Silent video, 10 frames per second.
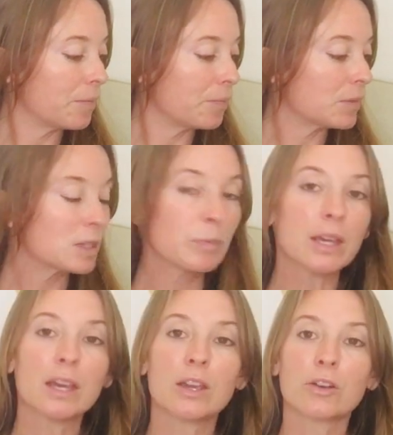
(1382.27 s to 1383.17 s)

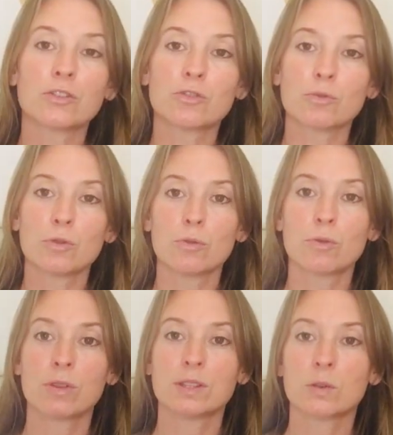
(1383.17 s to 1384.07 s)
Speaking your truth.
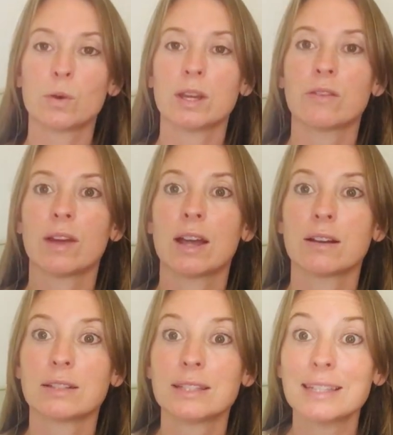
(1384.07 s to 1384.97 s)
This Queen of Air
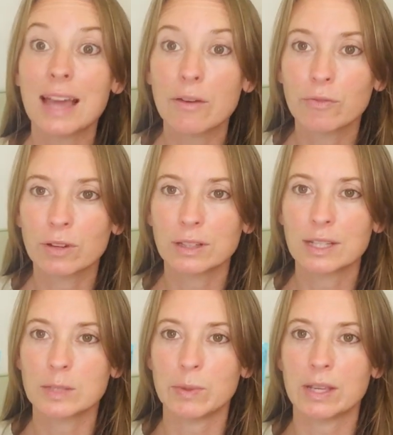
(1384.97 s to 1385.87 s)
definitely
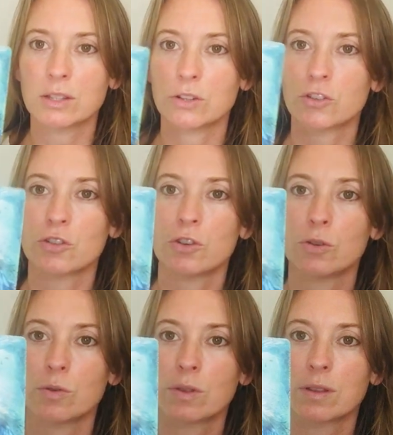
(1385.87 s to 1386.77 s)
speaks her
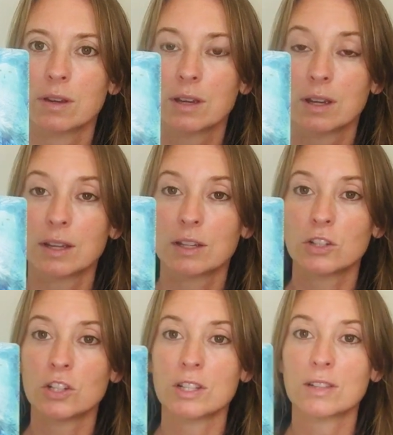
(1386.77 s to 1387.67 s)
truth.
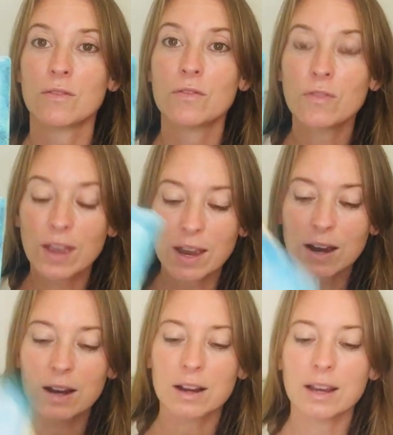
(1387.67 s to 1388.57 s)
She's a
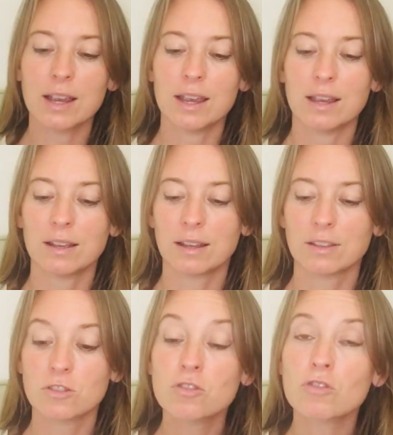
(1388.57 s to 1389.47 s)
very
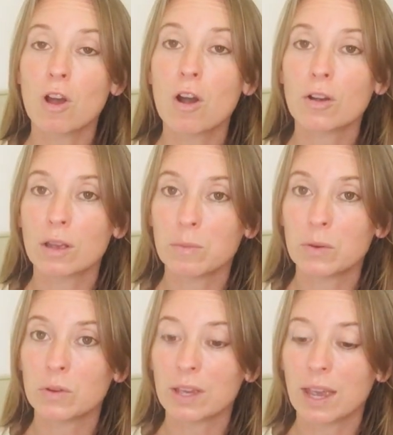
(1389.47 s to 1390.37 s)
strong
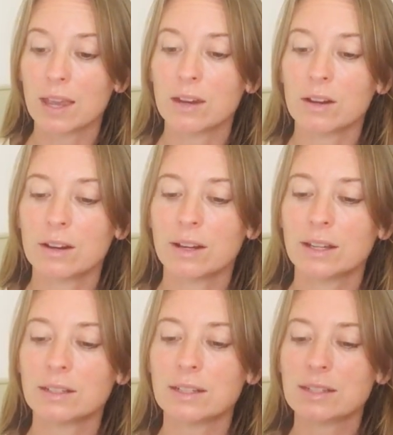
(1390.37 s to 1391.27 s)
communicator
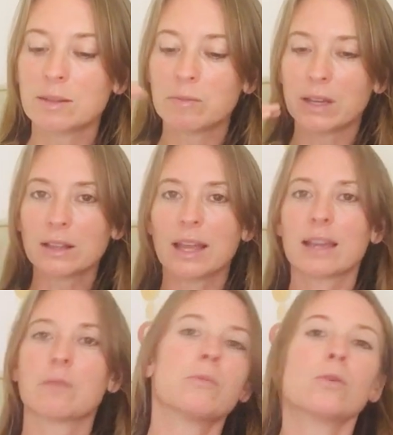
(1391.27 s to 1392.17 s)
and is a bit like
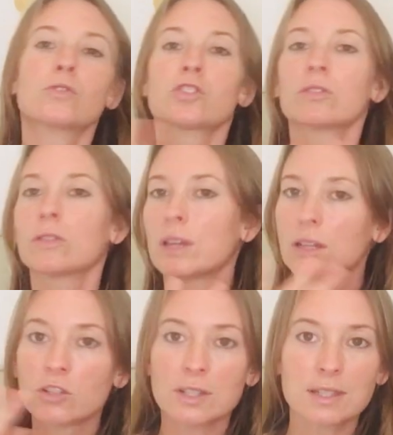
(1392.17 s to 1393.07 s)
emotionally
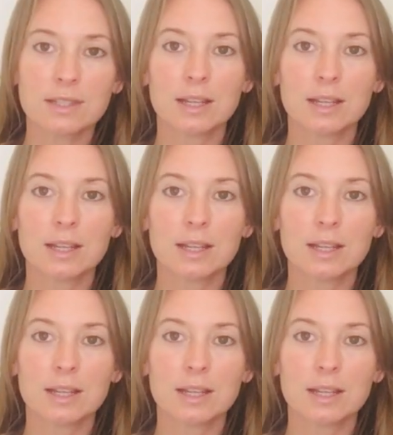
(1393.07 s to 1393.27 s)
just